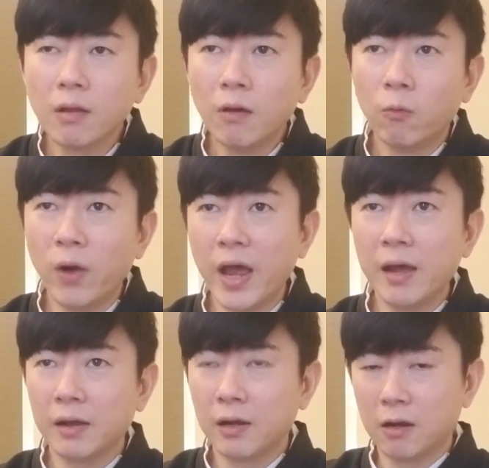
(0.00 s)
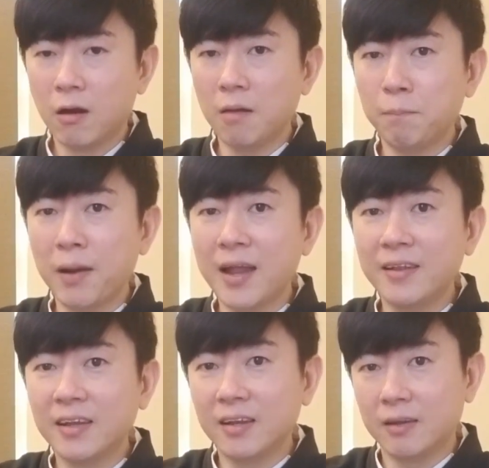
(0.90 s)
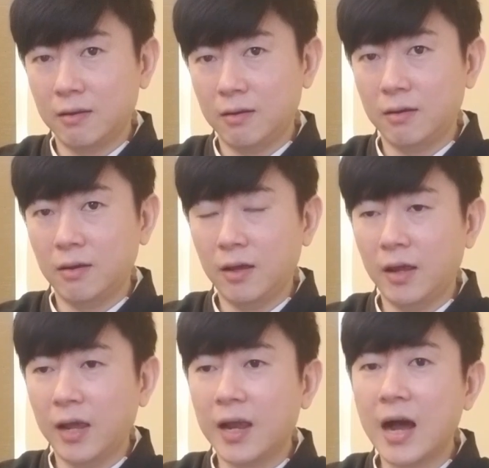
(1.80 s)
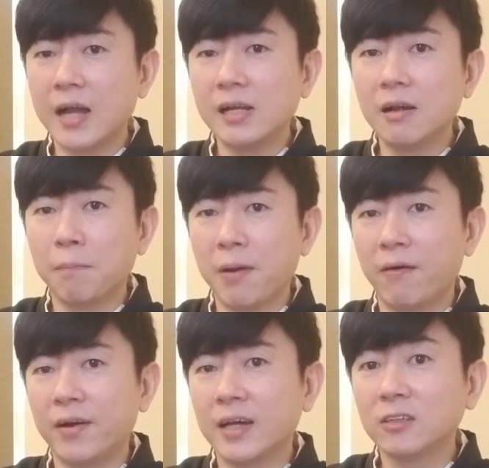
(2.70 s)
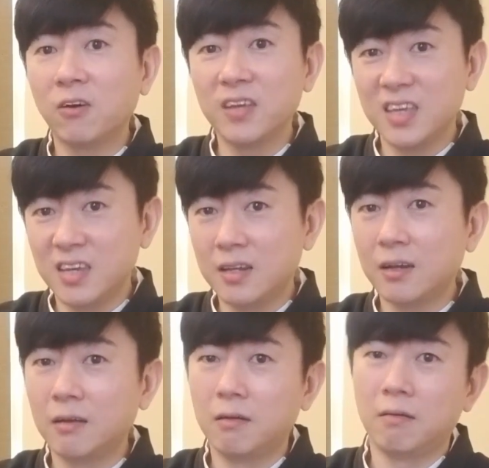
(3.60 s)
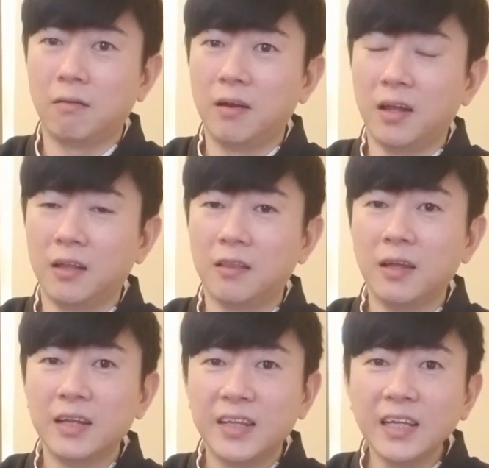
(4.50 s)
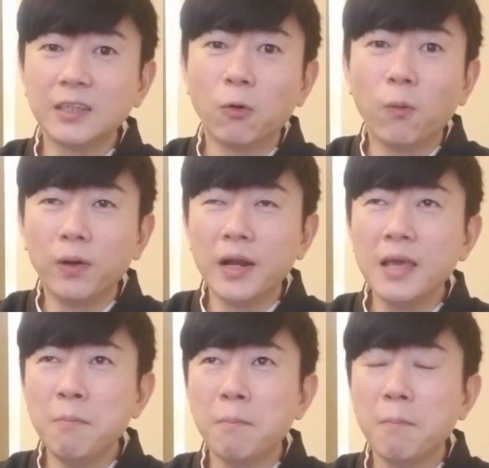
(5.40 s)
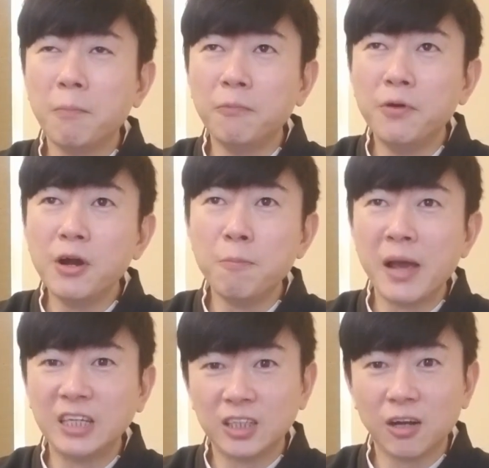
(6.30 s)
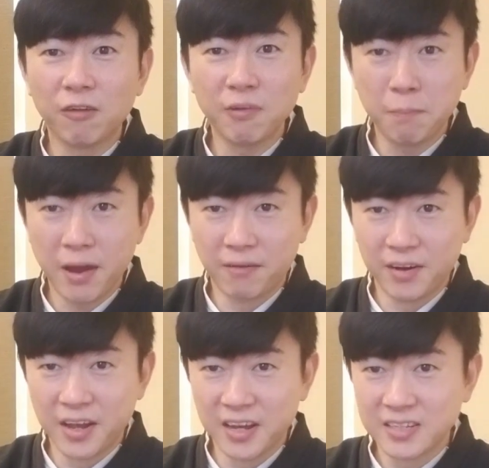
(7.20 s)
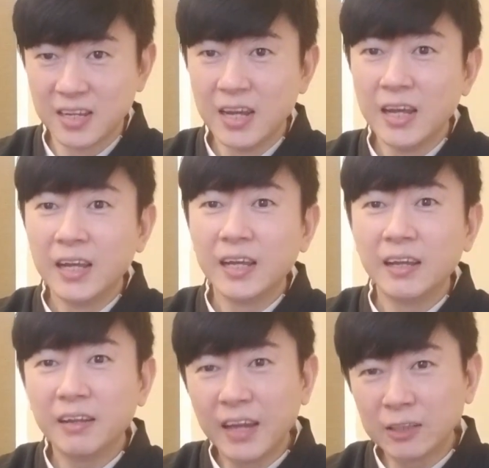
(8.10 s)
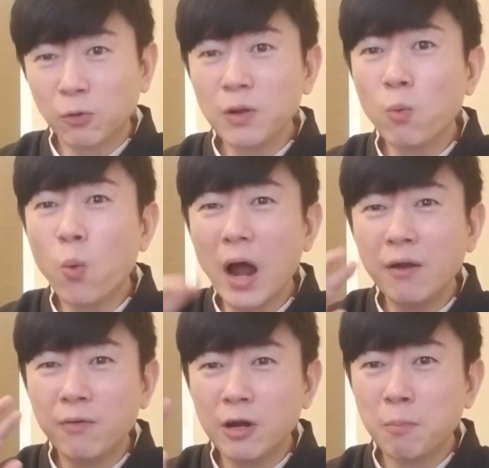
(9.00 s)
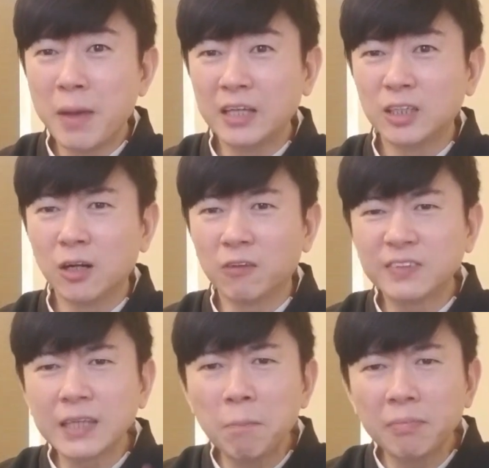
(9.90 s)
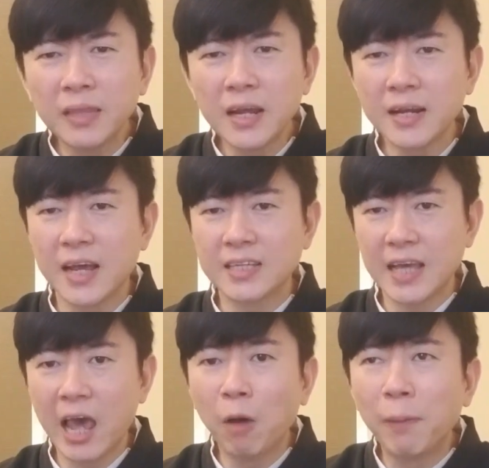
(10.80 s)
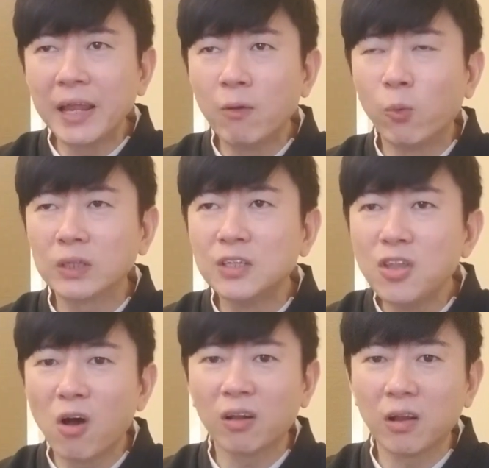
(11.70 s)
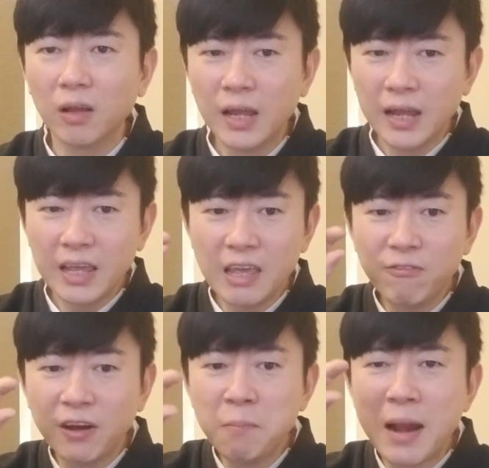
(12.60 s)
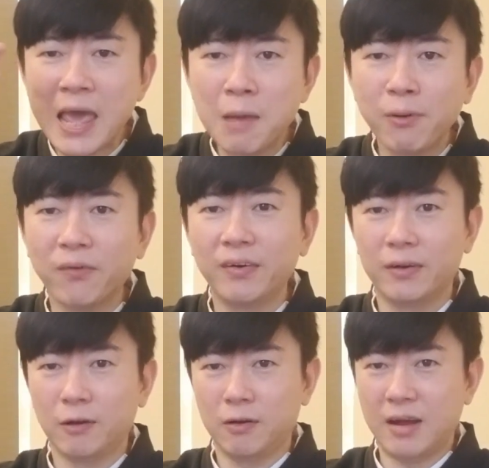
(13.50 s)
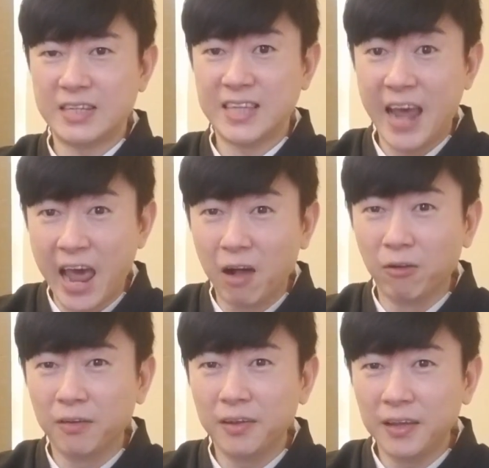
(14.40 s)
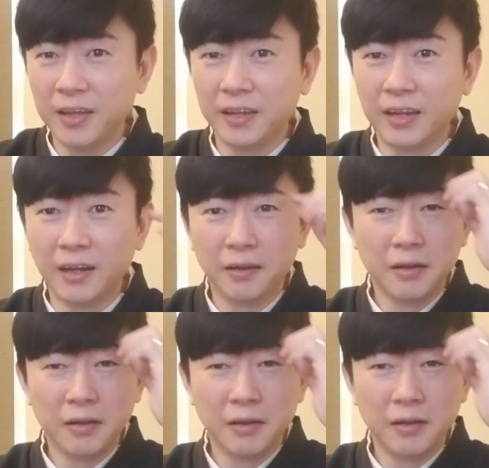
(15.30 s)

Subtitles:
where God planted a garden of paradise called Eden on earth. That's the only real mention of a paradise. There's only one real mention of something that is hell, but it was not even labeled as hell in the